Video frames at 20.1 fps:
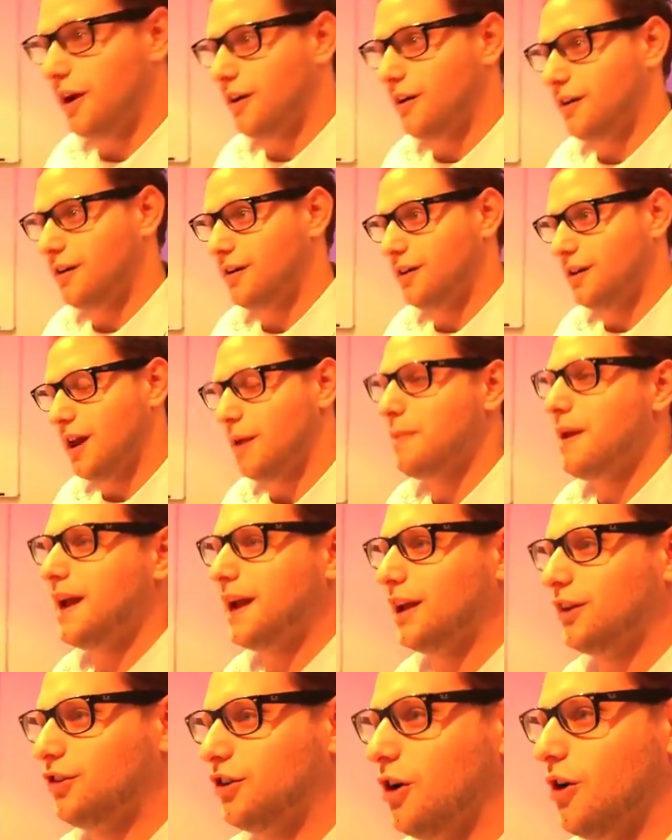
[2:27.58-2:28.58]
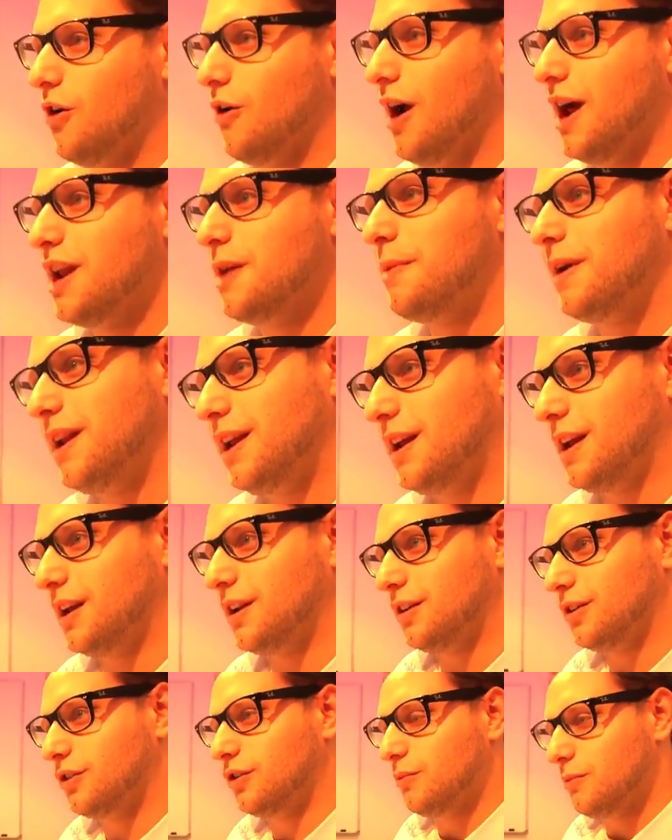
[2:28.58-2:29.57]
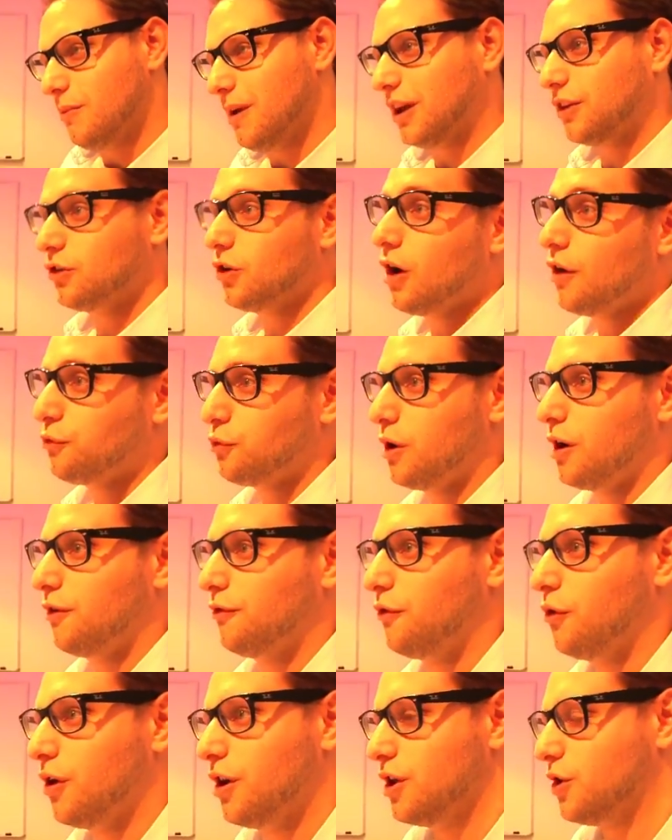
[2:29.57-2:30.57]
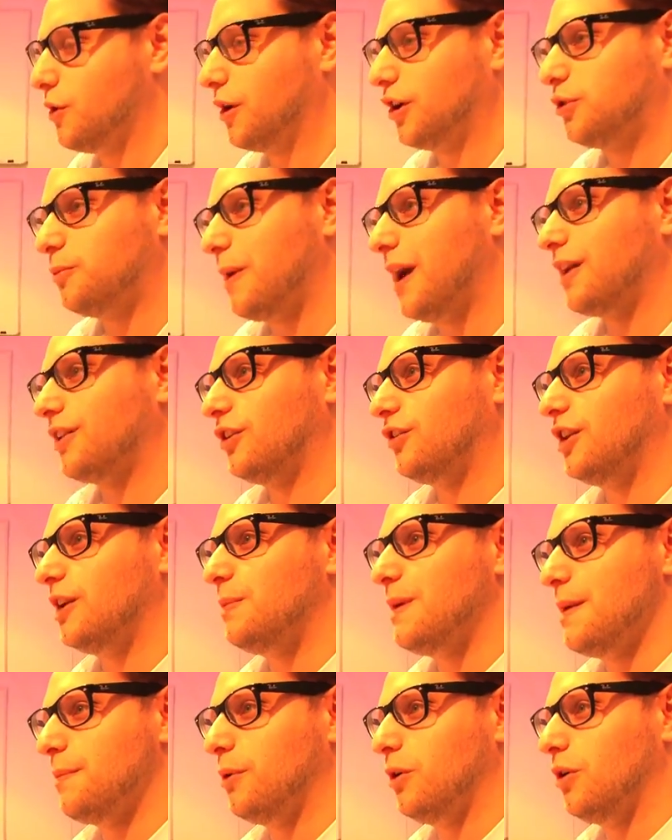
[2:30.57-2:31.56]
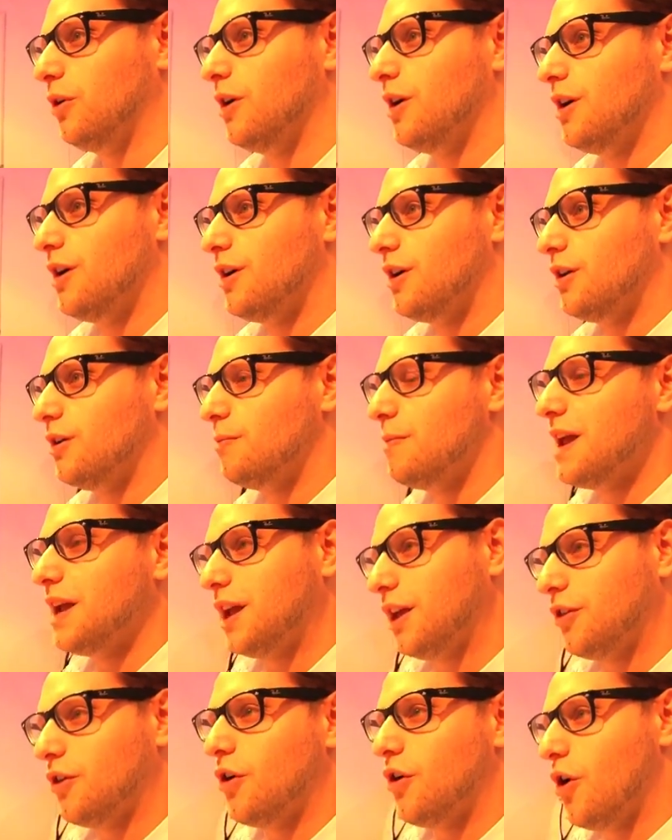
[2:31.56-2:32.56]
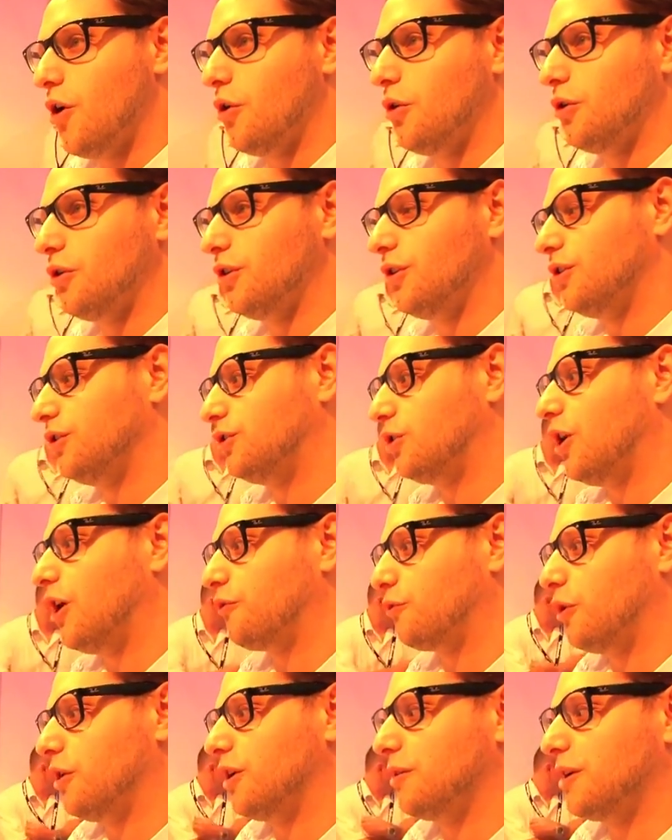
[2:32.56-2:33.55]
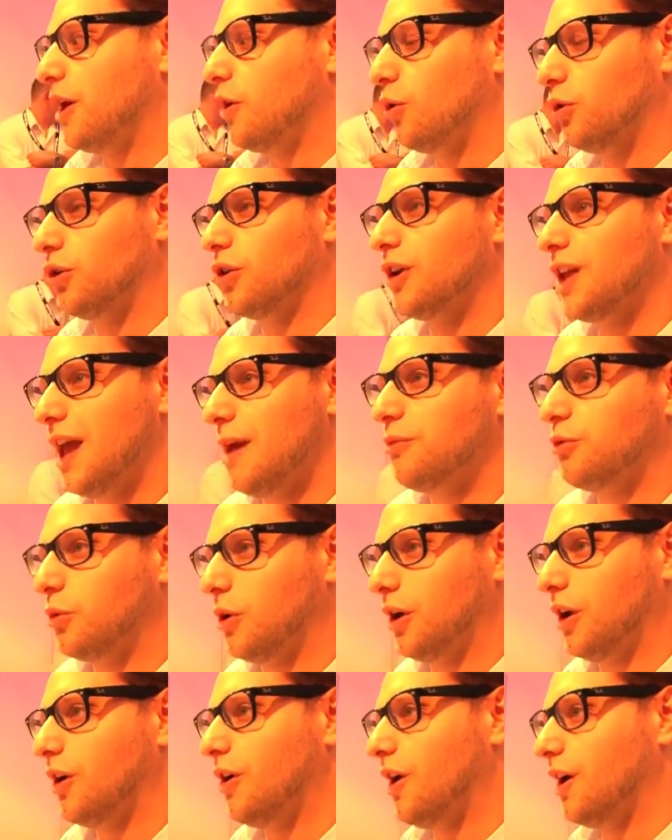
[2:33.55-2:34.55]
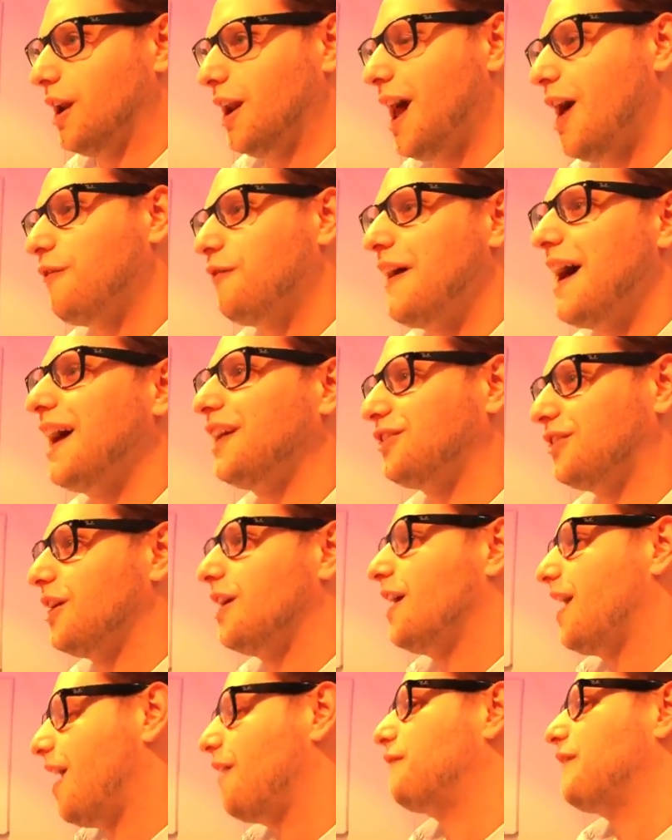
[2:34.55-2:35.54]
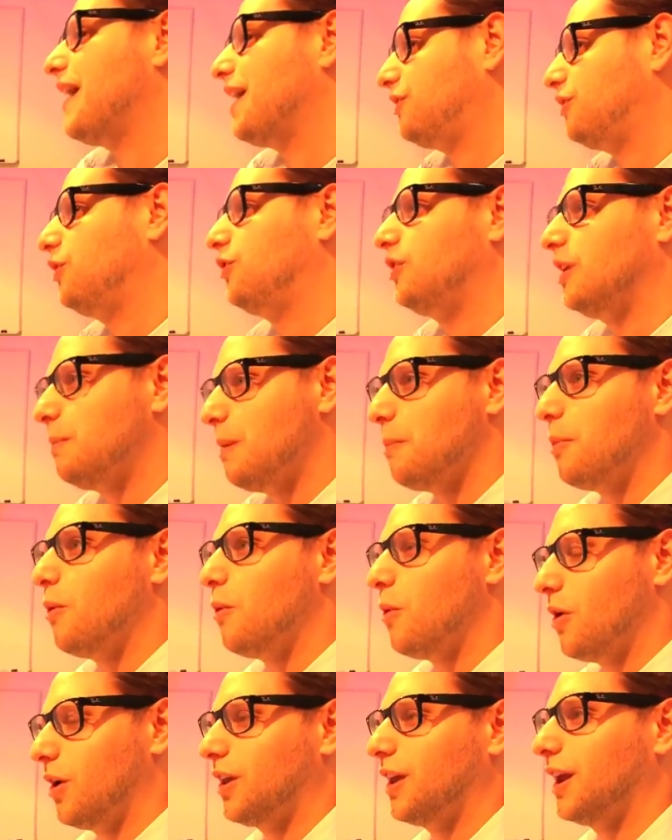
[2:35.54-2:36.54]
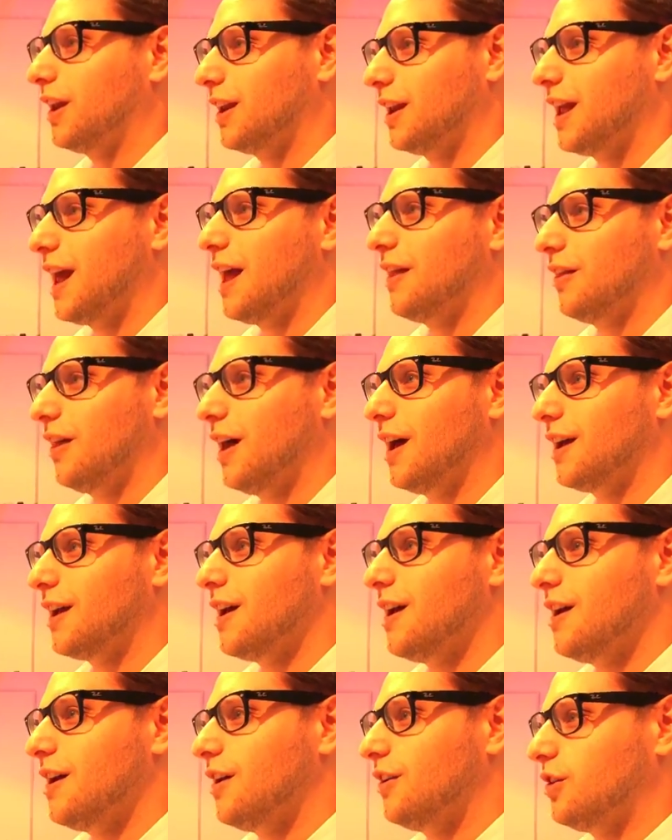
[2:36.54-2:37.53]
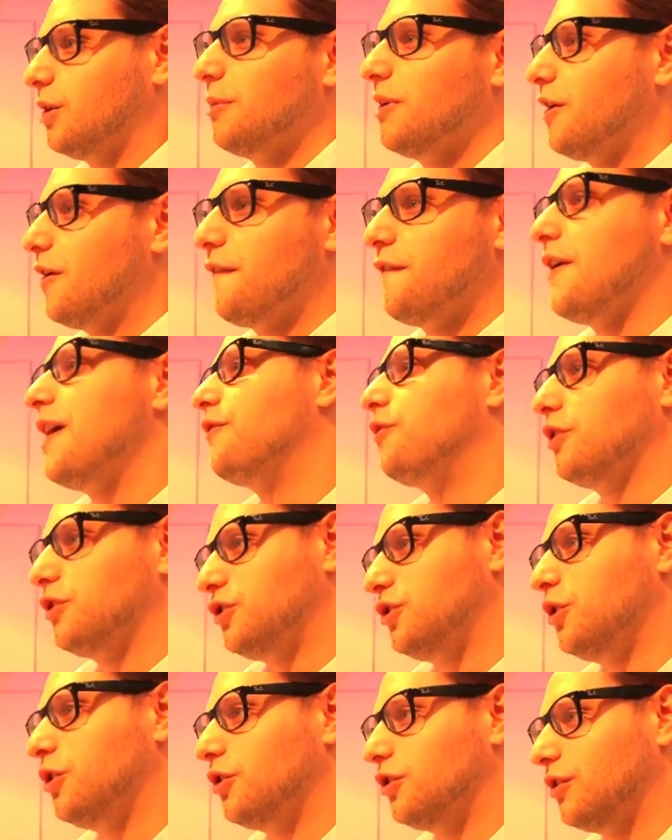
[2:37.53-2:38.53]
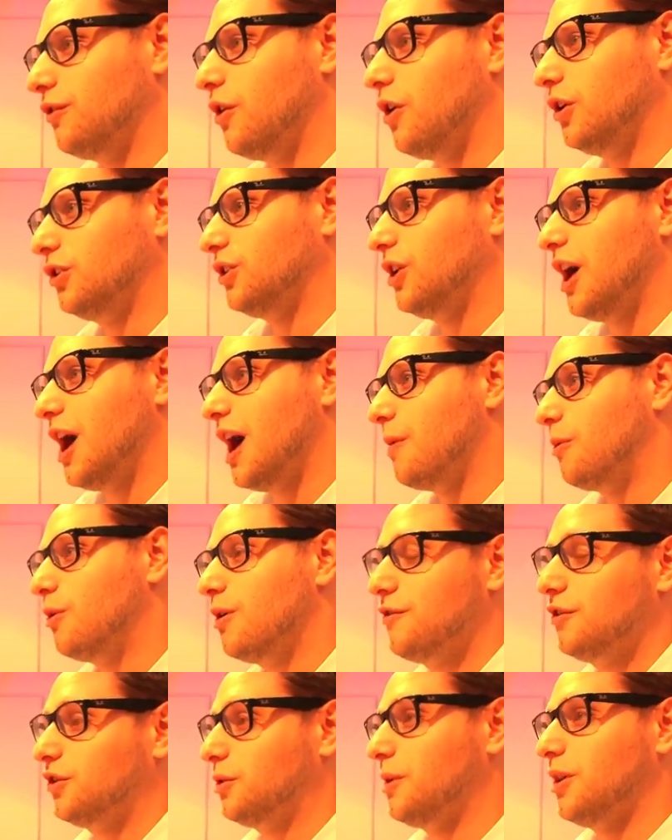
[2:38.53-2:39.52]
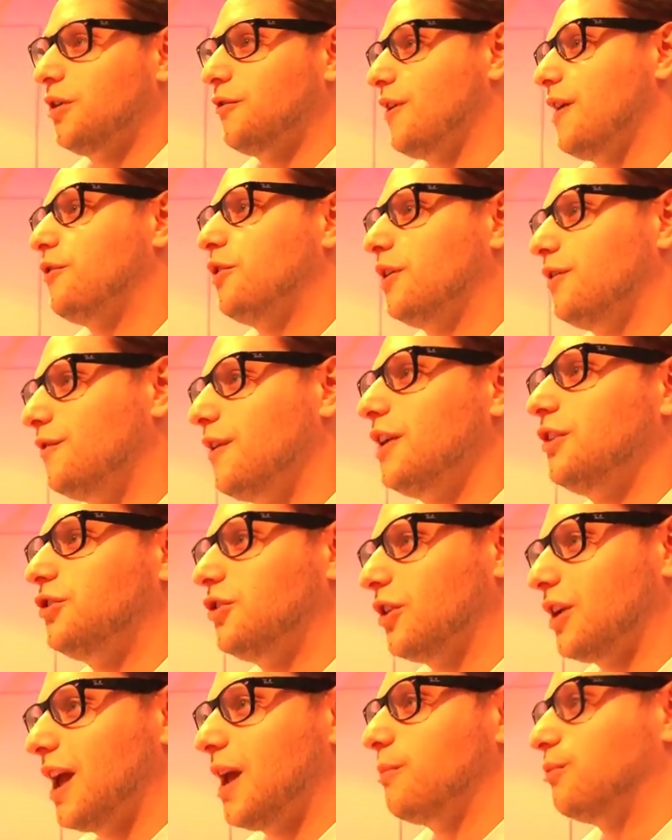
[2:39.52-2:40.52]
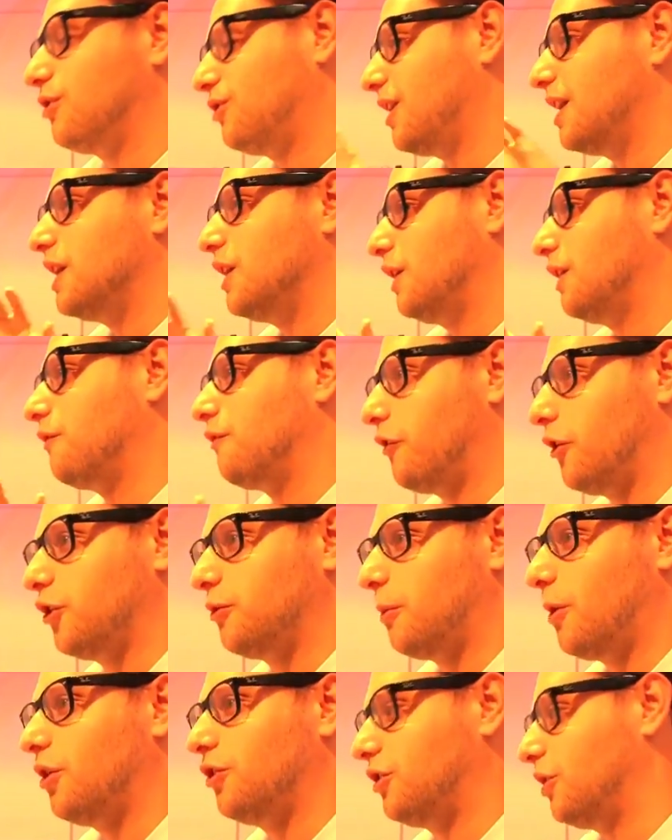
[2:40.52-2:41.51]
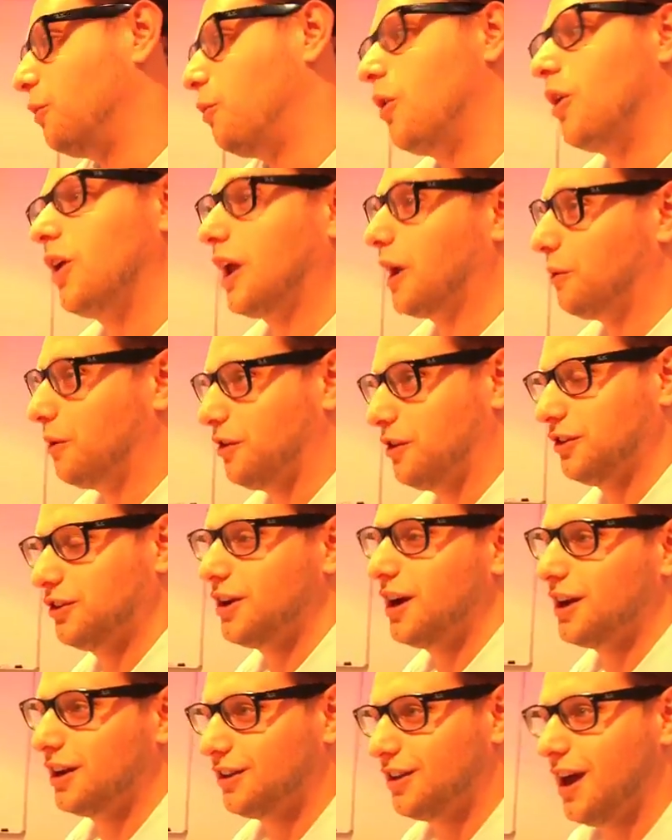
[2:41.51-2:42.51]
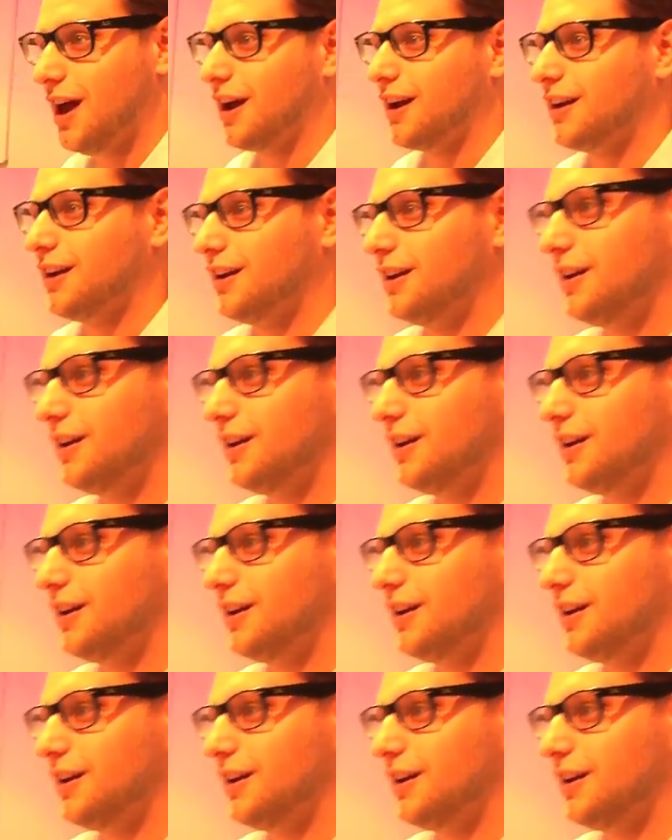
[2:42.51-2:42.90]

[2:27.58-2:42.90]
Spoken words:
there and make it so anybody can make software for it, you expect to see people making their own software to get older games working on it. How fast do you see people working to get like some of their favorite shooters of all time, or even some of their favorite adventure games, just anything first person working with this kind of tech?